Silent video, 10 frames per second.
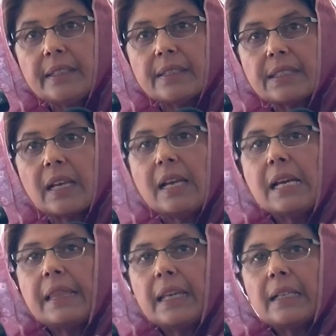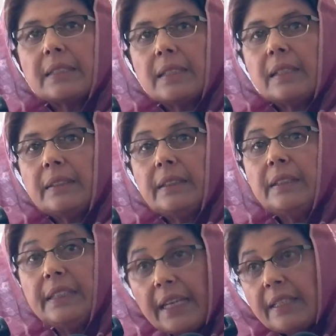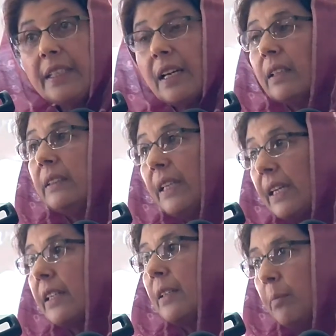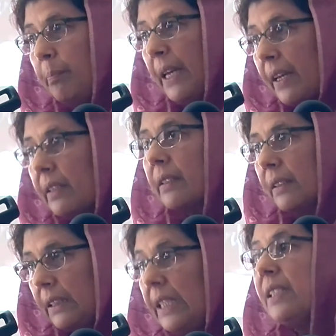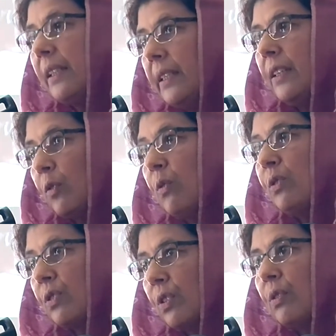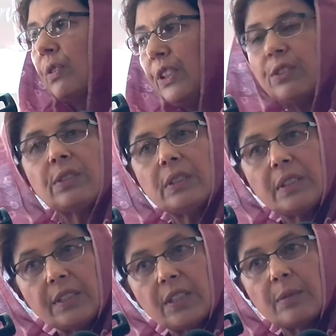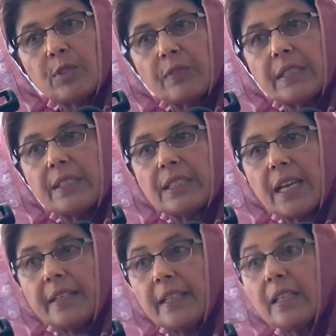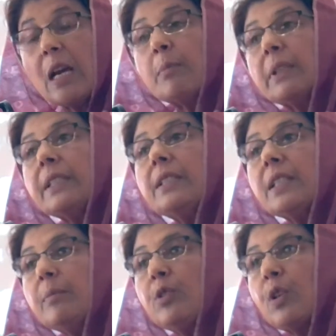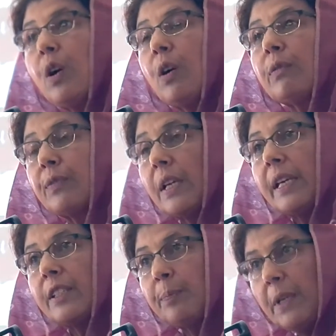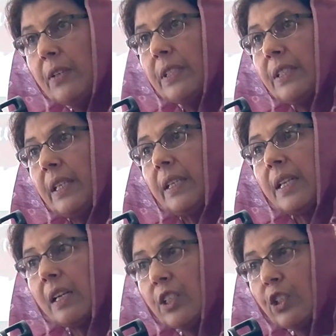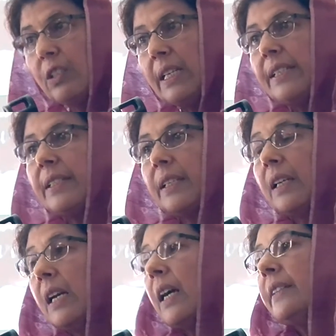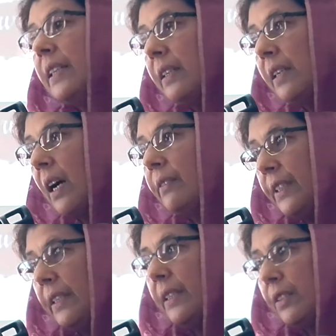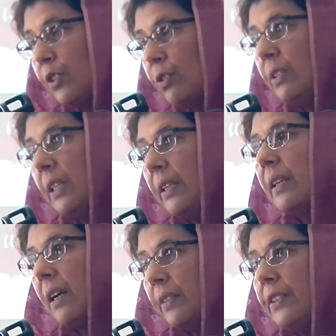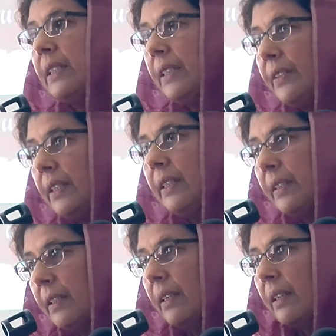this, that dekhya, dekh, pek, these are there also, in terms of understanding. But in terms of experiencing and articulating, I think Gavye and Suniye are really, really